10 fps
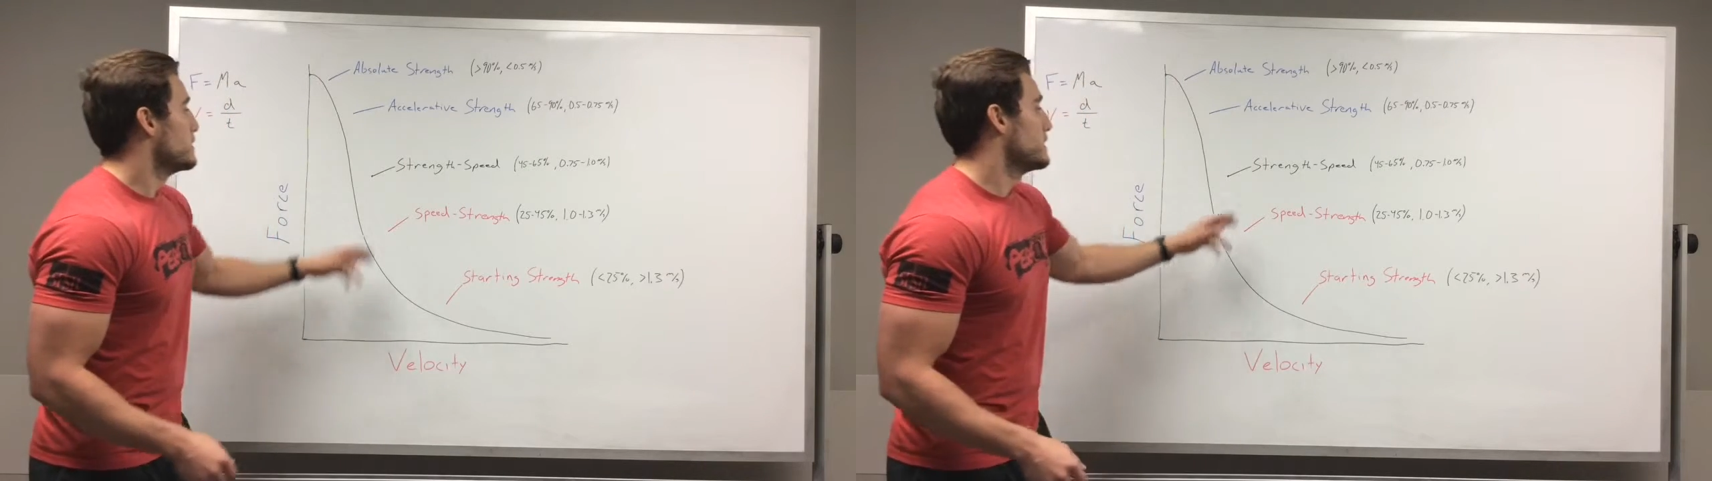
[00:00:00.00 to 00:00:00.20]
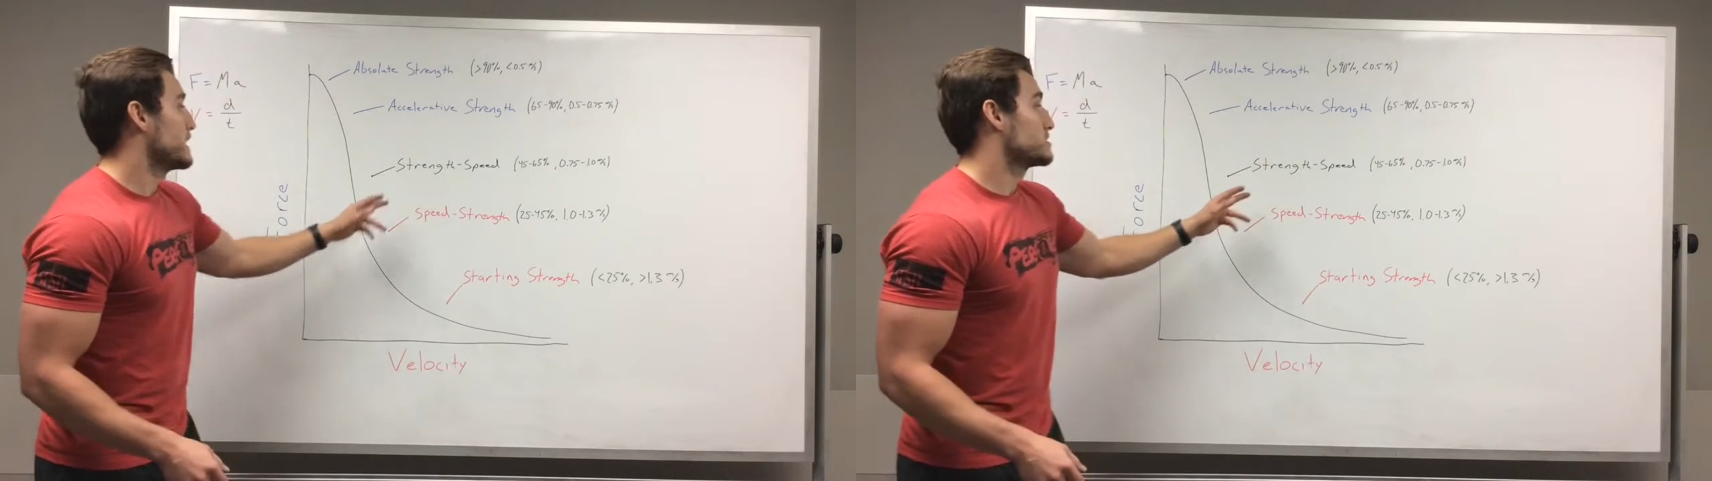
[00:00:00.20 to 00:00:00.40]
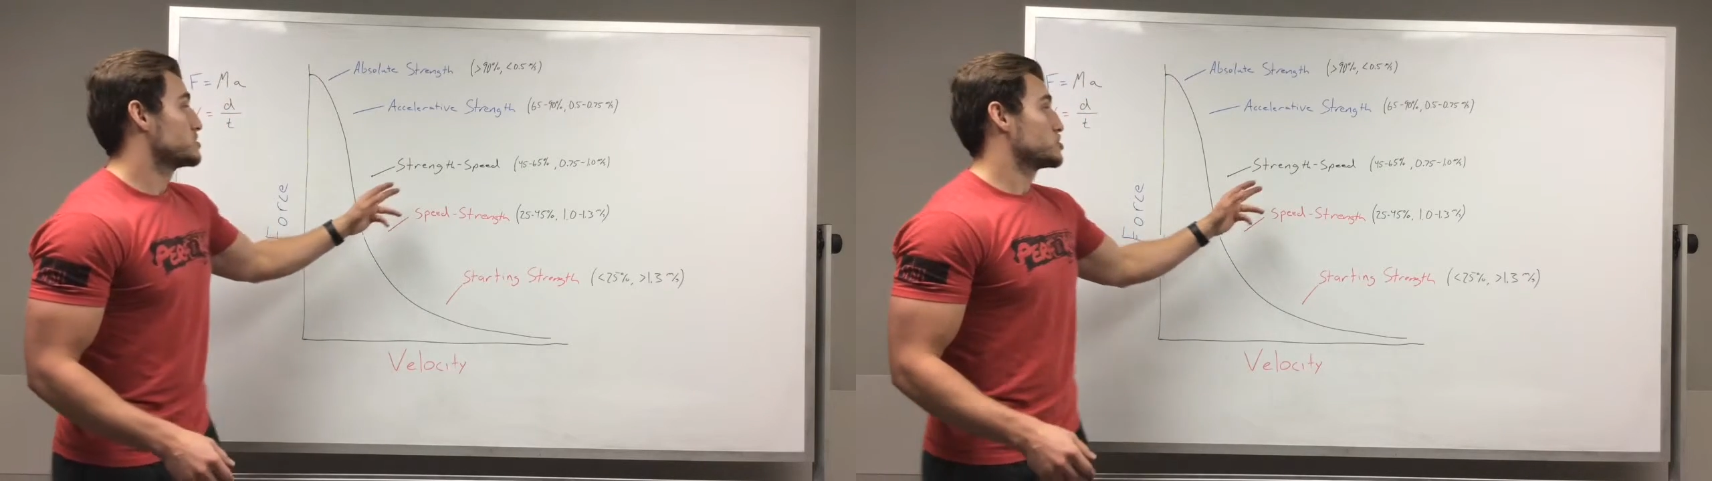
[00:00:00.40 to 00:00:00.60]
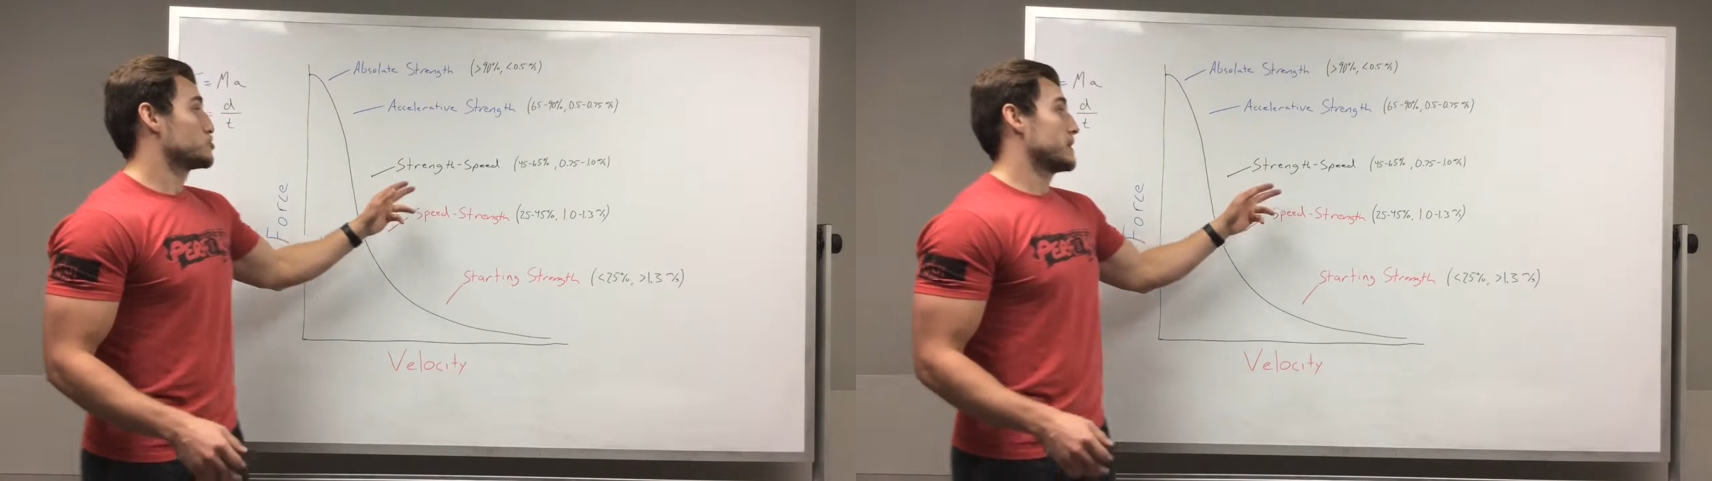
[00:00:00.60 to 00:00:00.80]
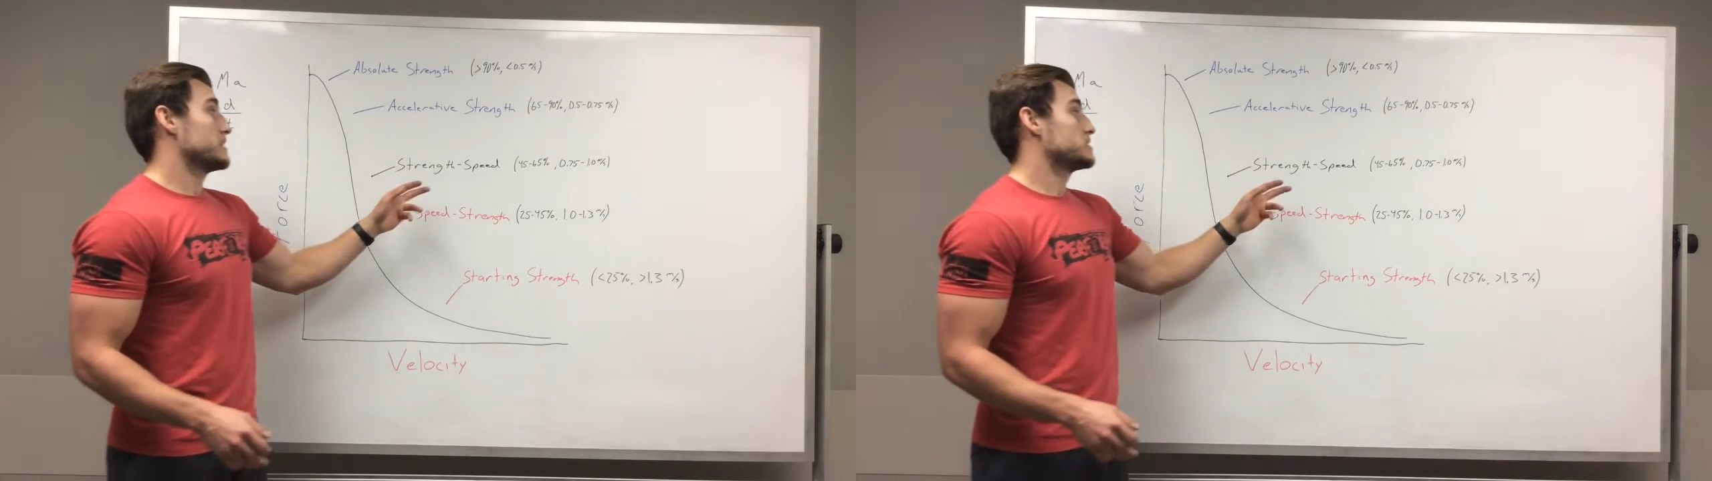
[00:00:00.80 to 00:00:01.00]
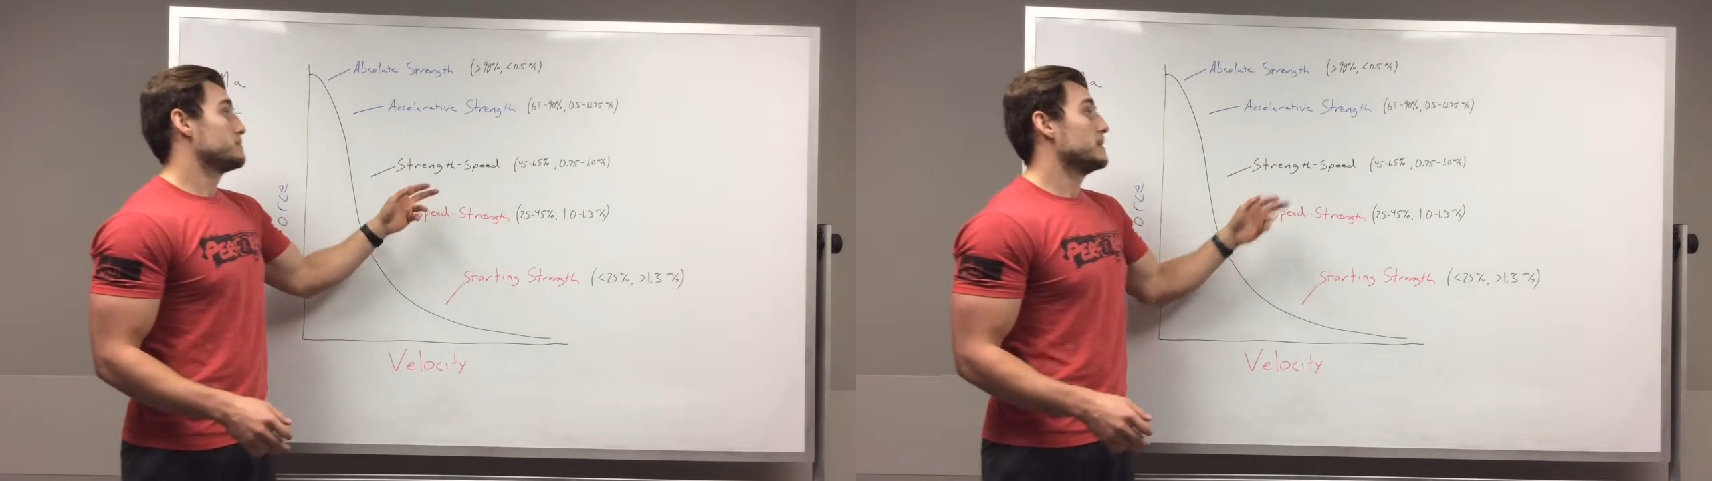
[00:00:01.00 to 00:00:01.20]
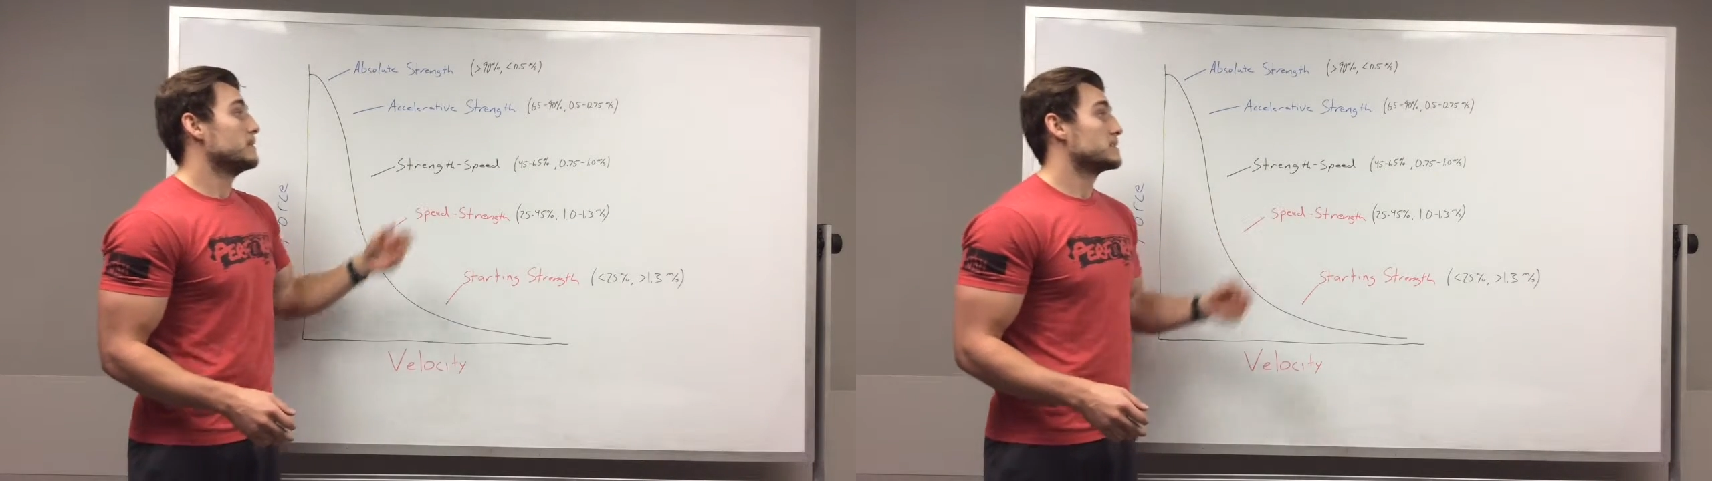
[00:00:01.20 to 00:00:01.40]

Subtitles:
Next is strength speed.